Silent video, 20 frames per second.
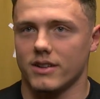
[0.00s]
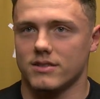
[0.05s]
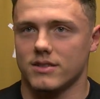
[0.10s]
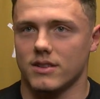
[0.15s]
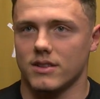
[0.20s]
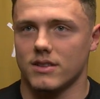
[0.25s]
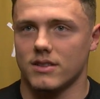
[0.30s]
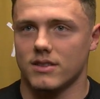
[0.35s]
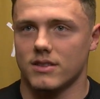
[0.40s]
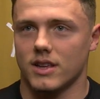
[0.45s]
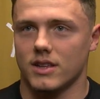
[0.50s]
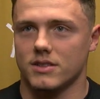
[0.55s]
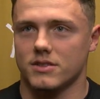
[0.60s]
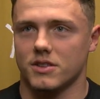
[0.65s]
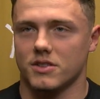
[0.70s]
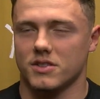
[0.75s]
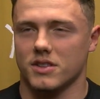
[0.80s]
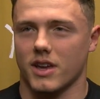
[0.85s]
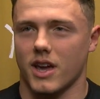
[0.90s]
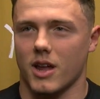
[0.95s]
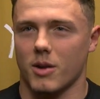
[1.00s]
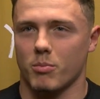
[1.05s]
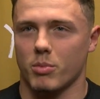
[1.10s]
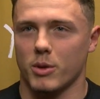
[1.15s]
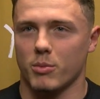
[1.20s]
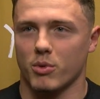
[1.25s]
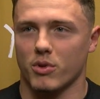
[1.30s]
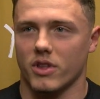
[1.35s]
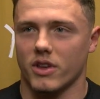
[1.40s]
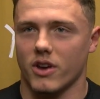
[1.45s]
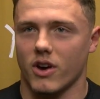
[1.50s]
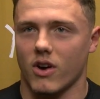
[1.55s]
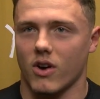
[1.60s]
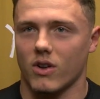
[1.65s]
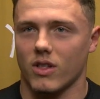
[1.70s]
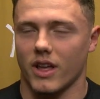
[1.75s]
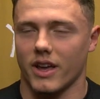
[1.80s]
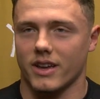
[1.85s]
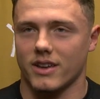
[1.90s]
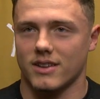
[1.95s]
It's just the kind of people they
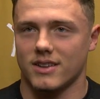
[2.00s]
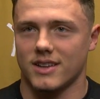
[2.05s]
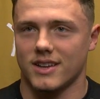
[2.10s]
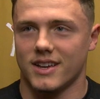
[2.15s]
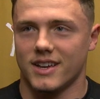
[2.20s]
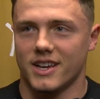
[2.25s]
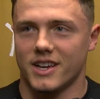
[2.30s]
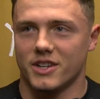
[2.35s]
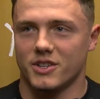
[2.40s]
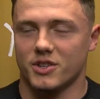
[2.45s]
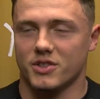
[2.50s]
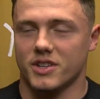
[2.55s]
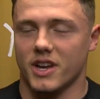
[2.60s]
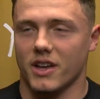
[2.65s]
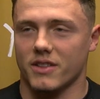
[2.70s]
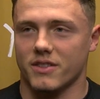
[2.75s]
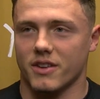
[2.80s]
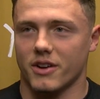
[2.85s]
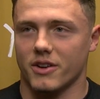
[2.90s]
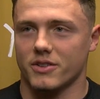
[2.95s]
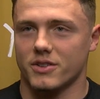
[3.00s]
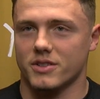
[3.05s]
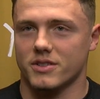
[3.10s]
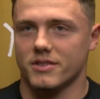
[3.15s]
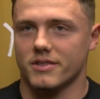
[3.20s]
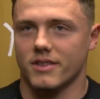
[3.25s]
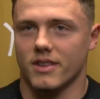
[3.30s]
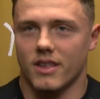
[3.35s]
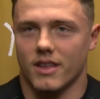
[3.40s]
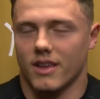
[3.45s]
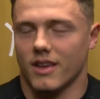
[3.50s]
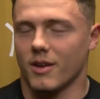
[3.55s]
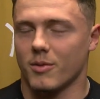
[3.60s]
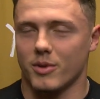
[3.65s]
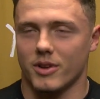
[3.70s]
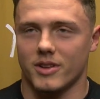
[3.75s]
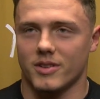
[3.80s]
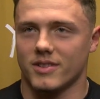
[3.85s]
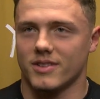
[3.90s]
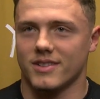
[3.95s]
are, like, just out there. Just, I
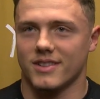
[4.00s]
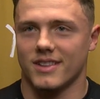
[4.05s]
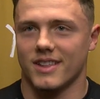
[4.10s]
mean,